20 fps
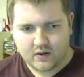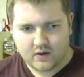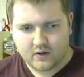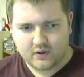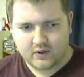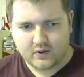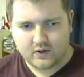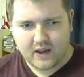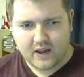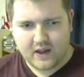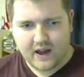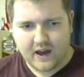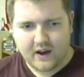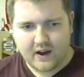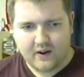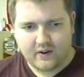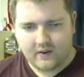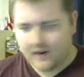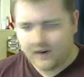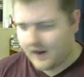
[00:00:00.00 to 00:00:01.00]
So
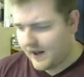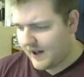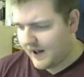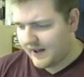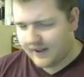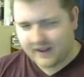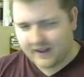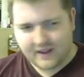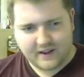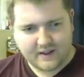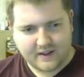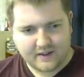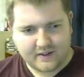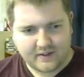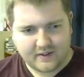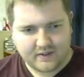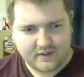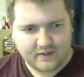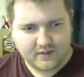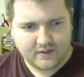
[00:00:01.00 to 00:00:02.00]
now I
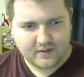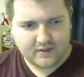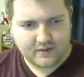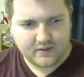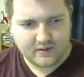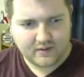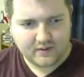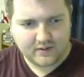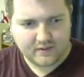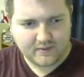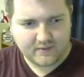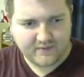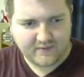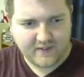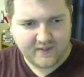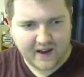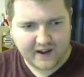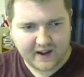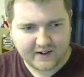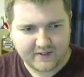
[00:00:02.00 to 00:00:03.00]
can
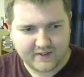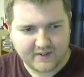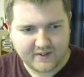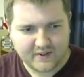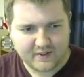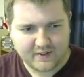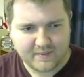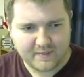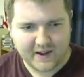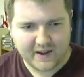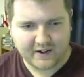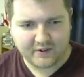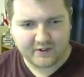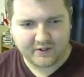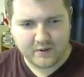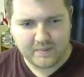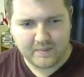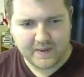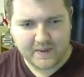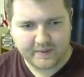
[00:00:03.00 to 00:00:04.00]
factor this by
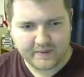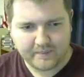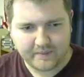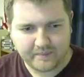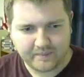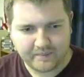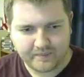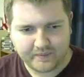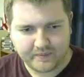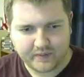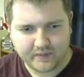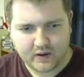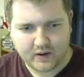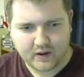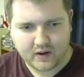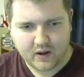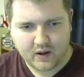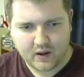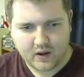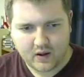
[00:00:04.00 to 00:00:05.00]
grouping,
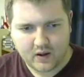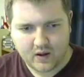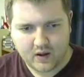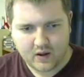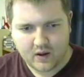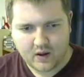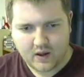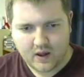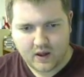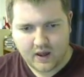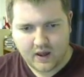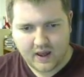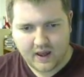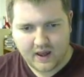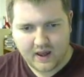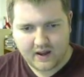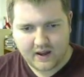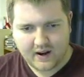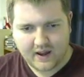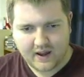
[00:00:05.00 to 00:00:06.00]

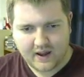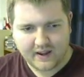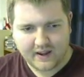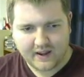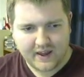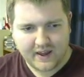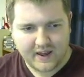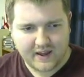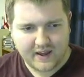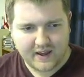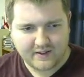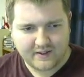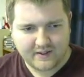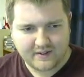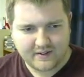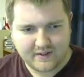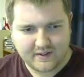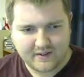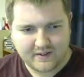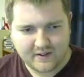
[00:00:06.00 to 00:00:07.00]
and I
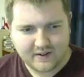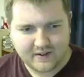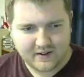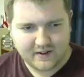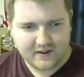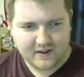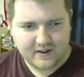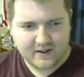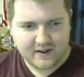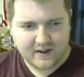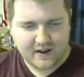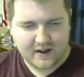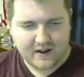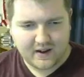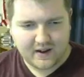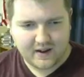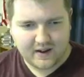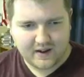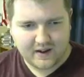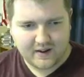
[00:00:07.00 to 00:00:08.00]
get,
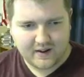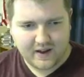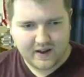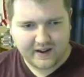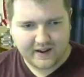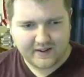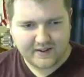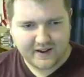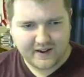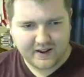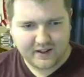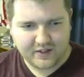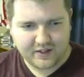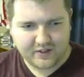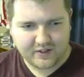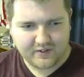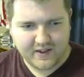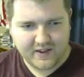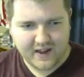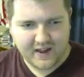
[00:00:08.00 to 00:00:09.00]
I can take a
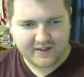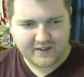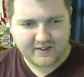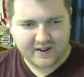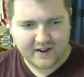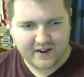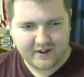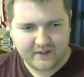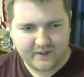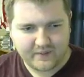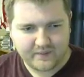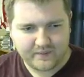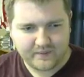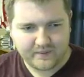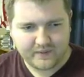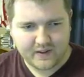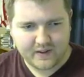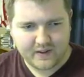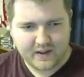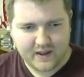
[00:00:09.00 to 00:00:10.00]
3x out,
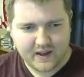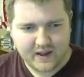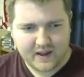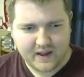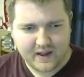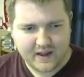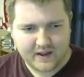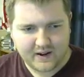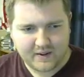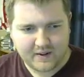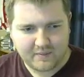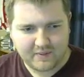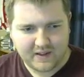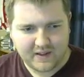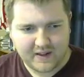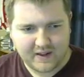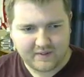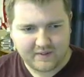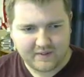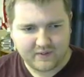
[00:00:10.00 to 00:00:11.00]
and I'm
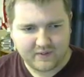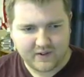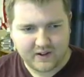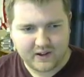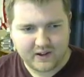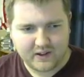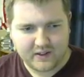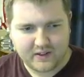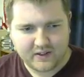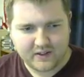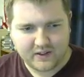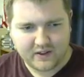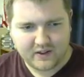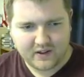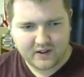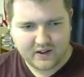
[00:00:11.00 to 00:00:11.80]
left with